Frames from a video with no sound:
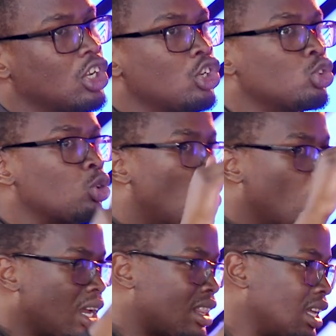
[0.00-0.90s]
to
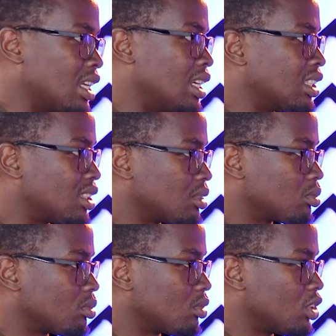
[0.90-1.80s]
honor the leaders
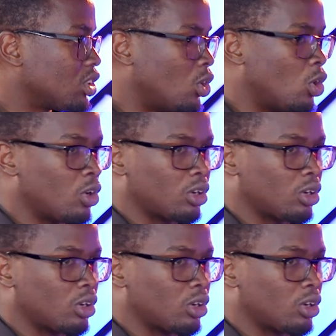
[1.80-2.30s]
or